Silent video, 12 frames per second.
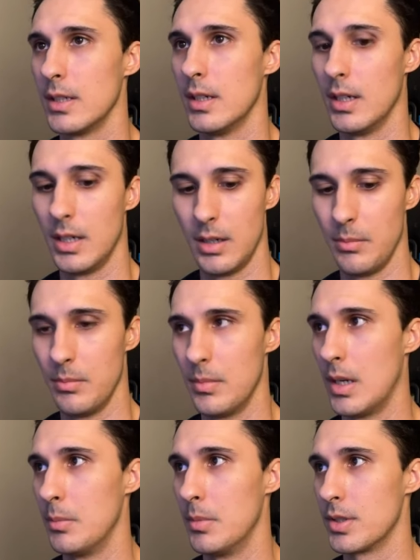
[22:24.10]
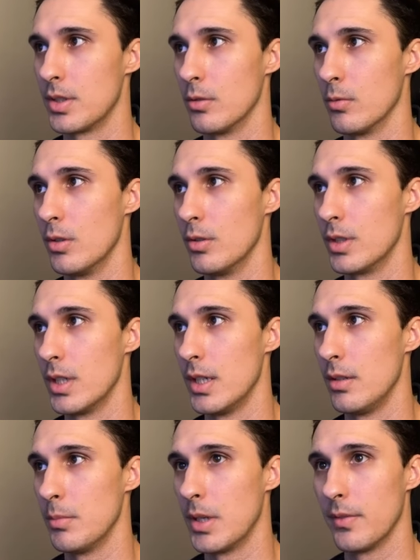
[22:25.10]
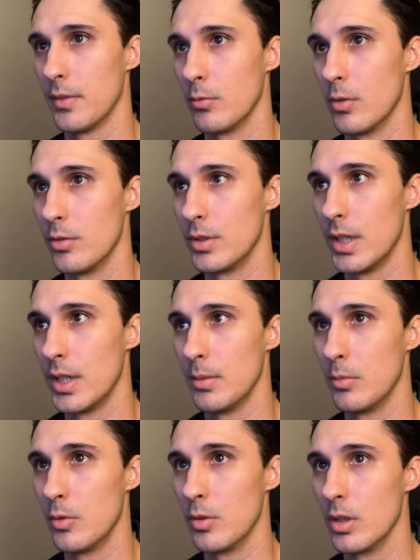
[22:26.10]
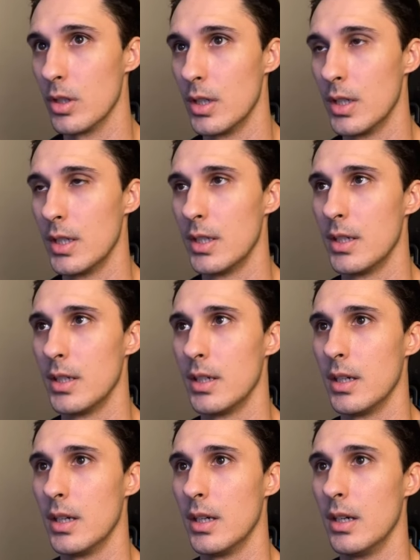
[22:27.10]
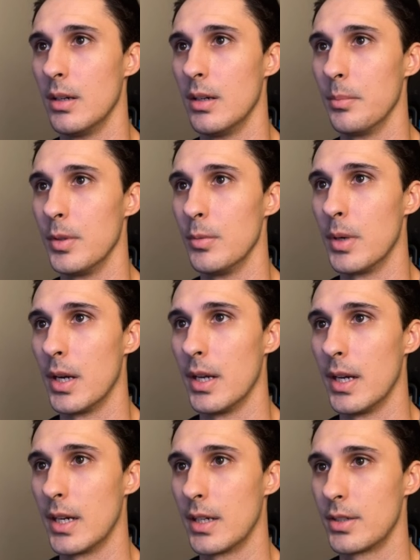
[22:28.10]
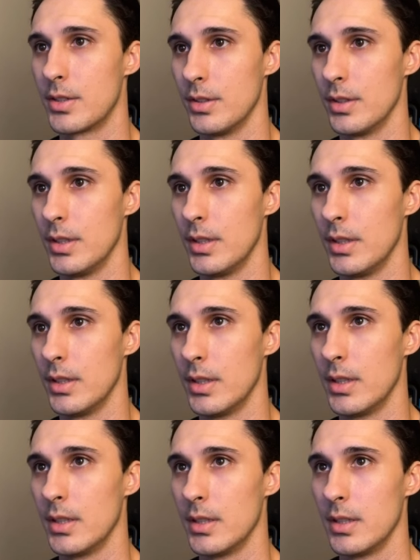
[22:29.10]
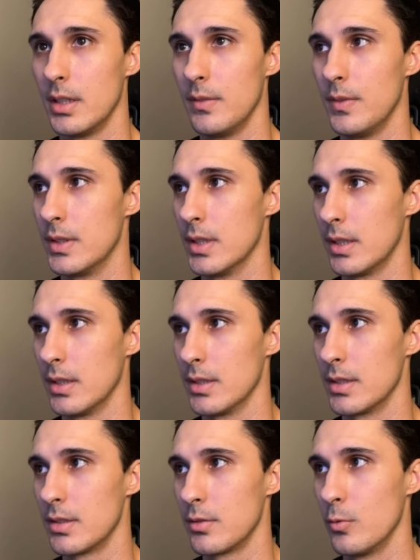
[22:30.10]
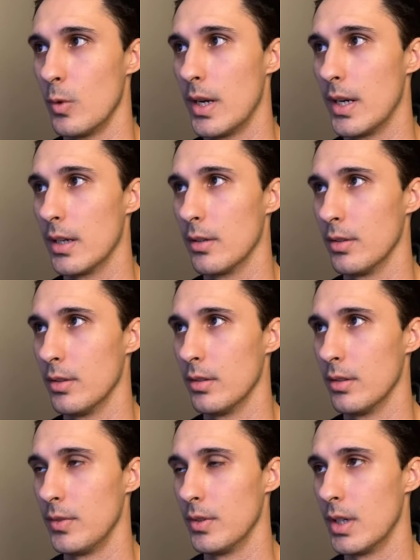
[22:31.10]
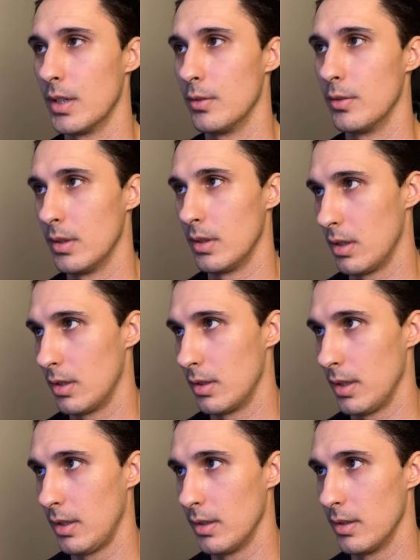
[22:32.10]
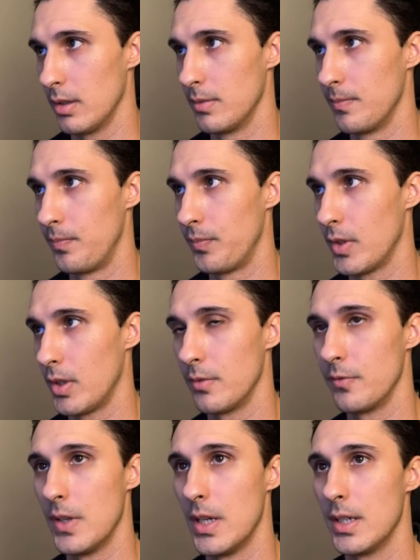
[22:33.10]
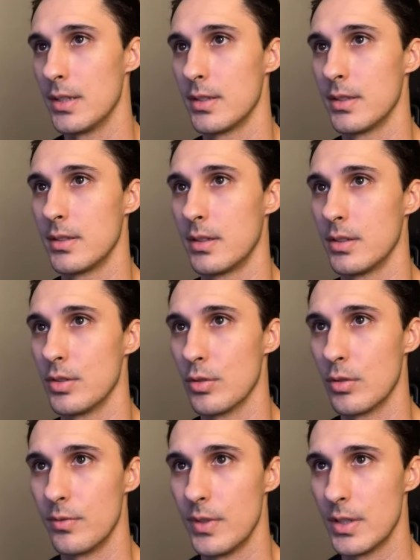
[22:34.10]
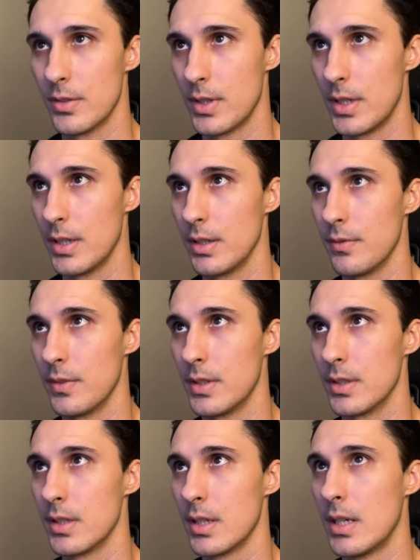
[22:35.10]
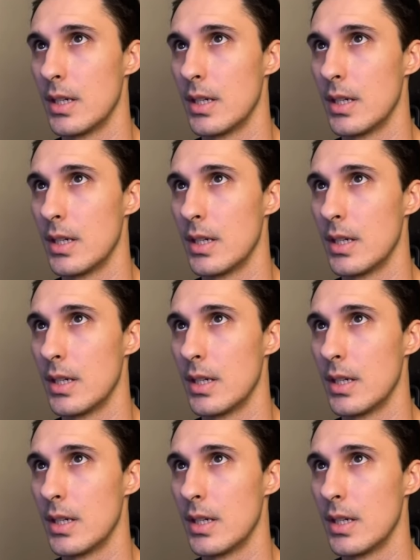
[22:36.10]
how much to rotate. You might have to rotate it more. You might actually, if it's like a square, if you're not doing it on like on a face, a circle face right here, if it's